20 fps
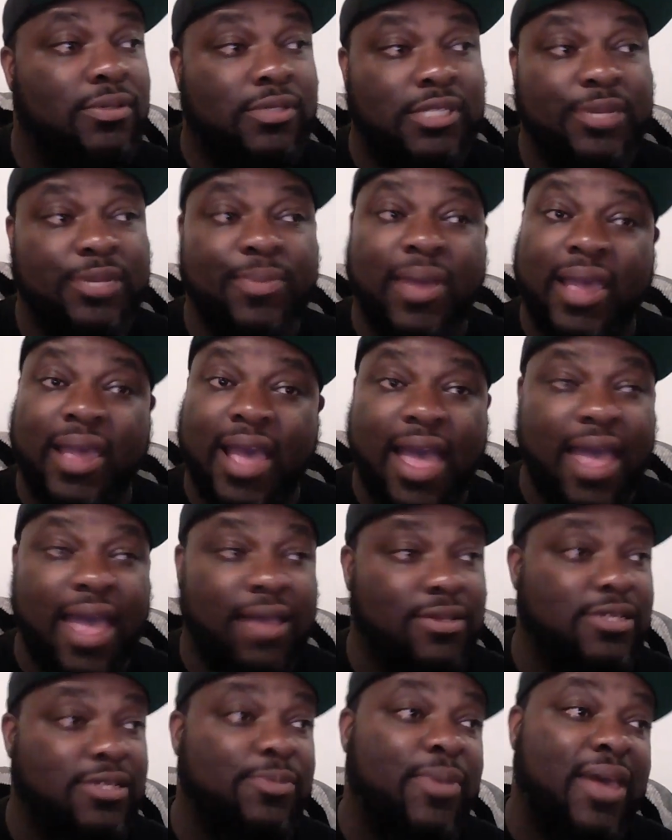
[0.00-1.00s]
She may
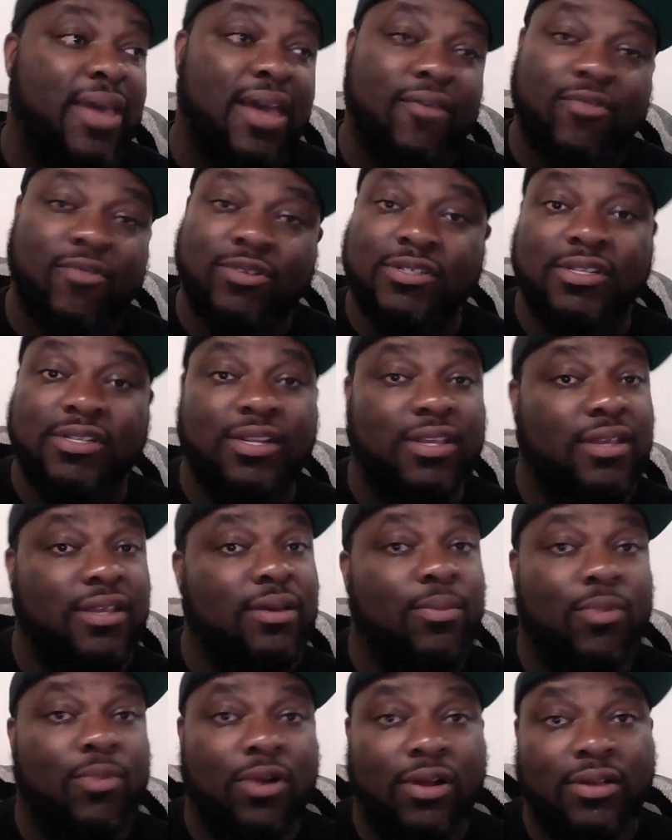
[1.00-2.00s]
have verse of the
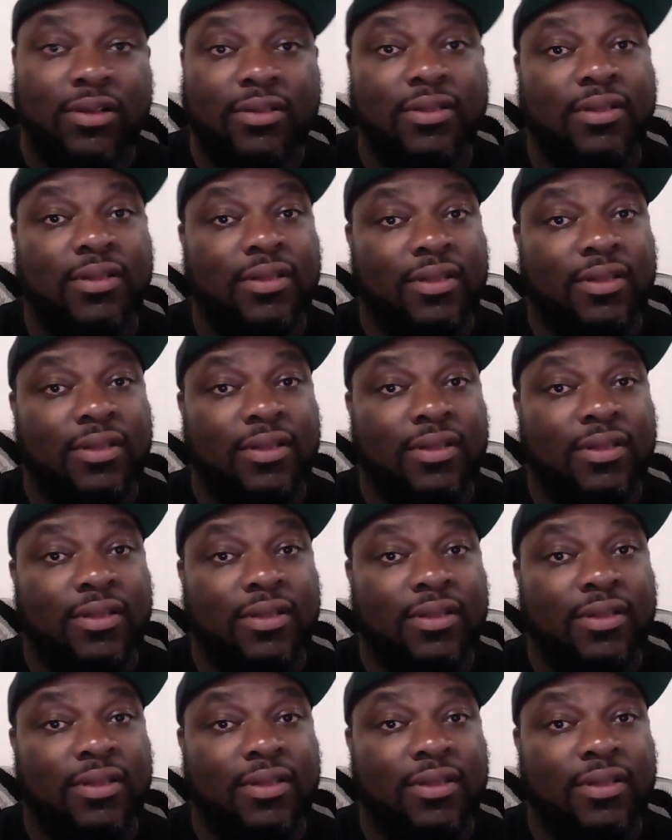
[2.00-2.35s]
year, bro.